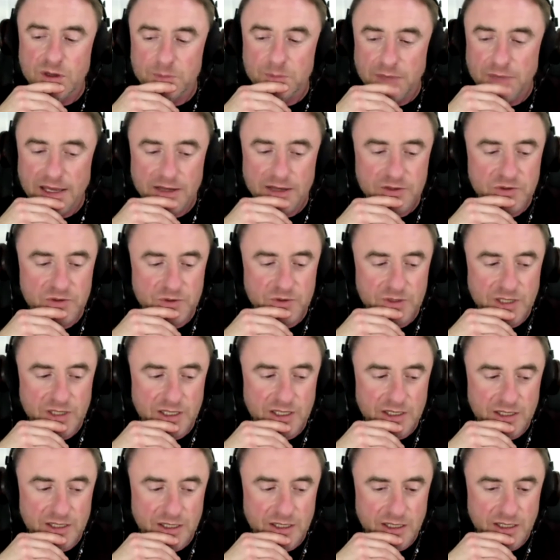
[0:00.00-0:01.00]
back to
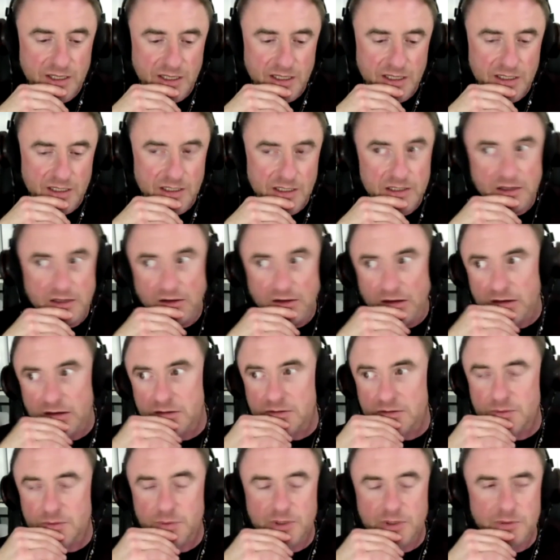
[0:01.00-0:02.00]
again and again. And, you know,
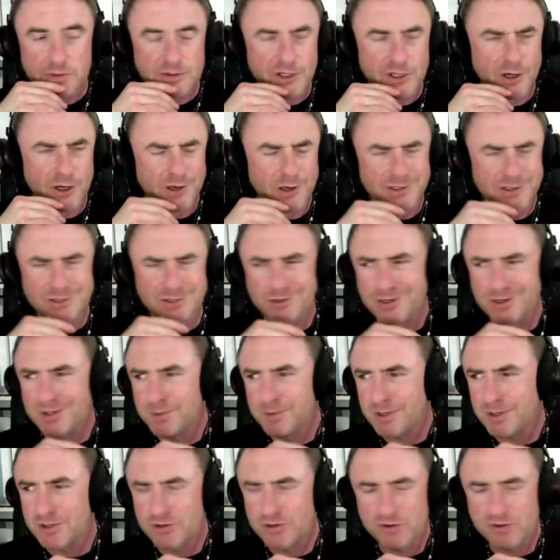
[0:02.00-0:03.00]
people say, oh, he's talking
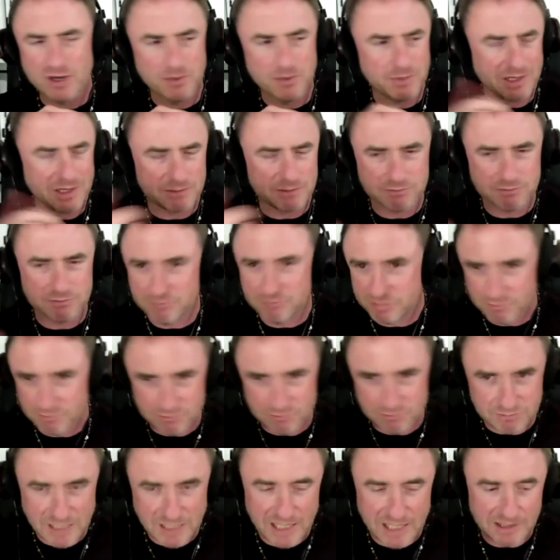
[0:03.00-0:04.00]
about Trump. I'm
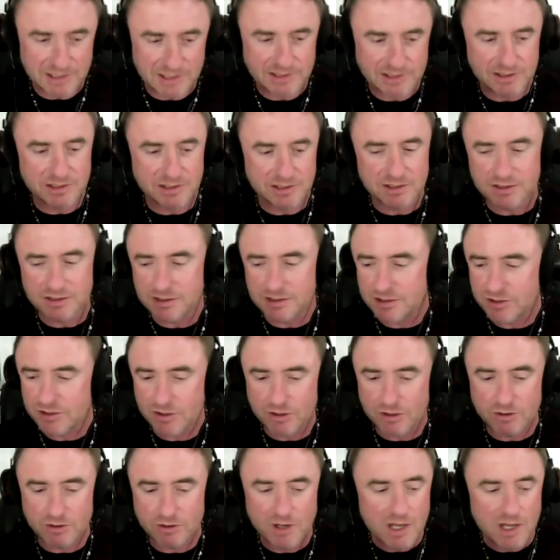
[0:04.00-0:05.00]
not listening to this
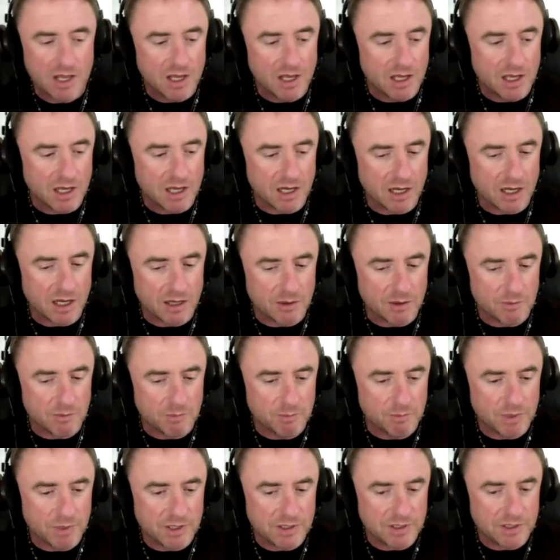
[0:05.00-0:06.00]
show. Um,
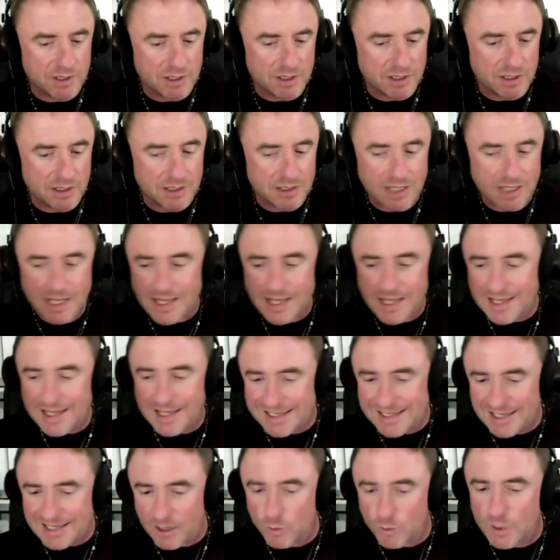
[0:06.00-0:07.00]
but yet
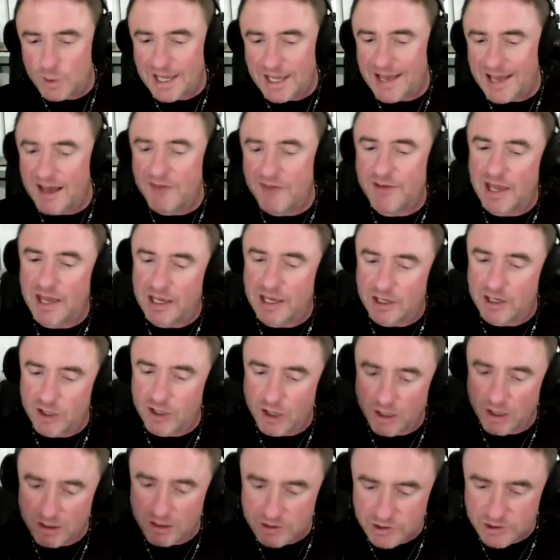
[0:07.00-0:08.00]
yeah, we have a
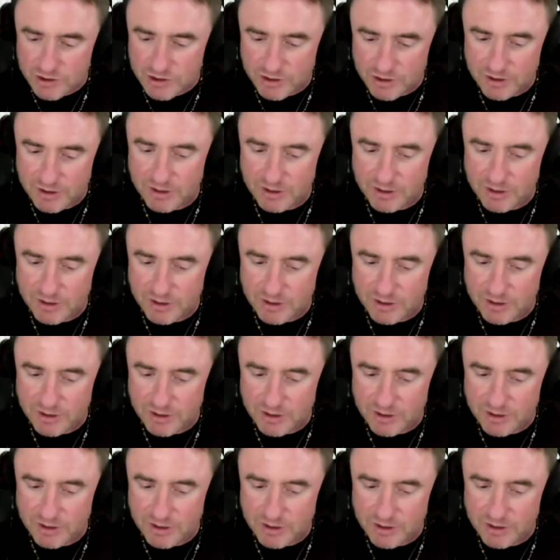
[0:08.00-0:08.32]
culture